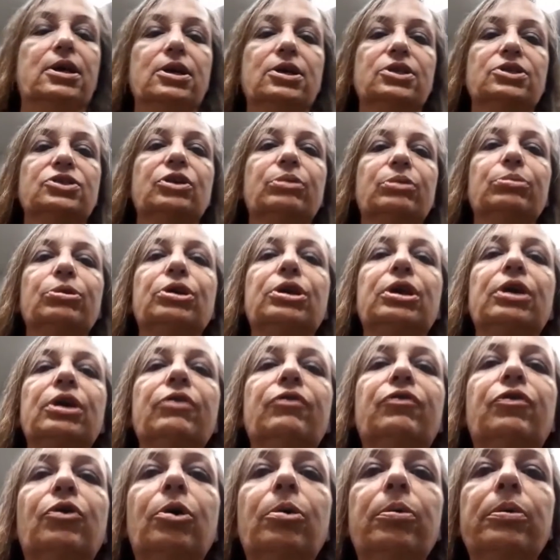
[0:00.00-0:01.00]
So I'm looking
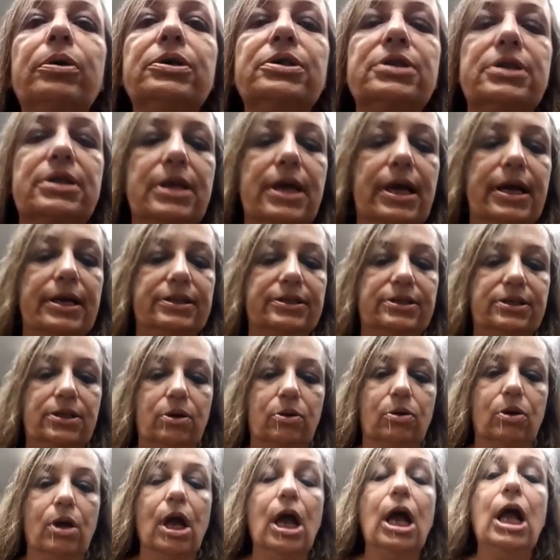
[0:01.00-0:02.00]
forward to that.
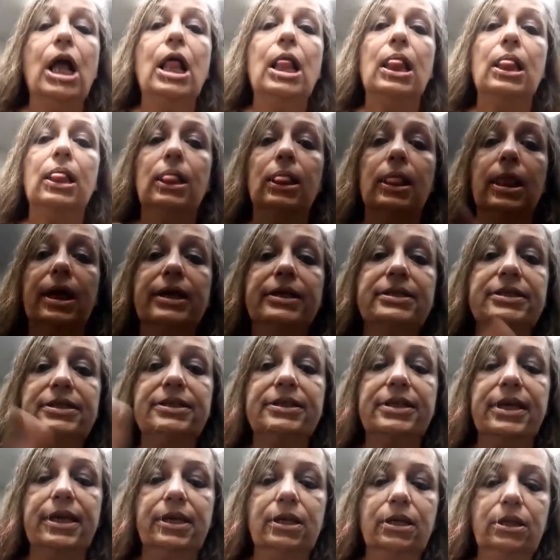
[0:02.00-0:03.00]
So let's
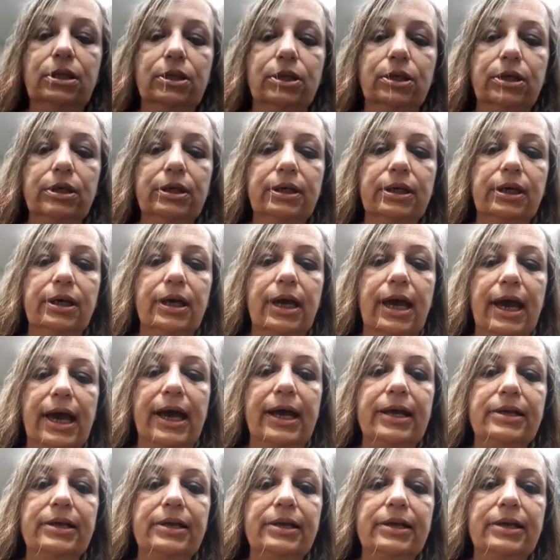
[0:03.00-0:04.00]
take a look
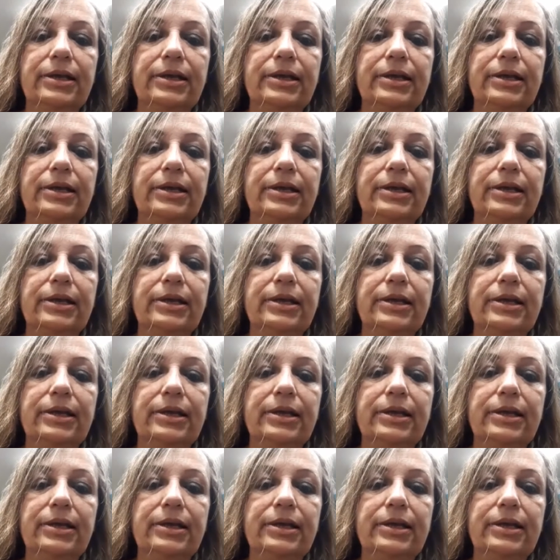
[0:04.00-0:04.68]
at the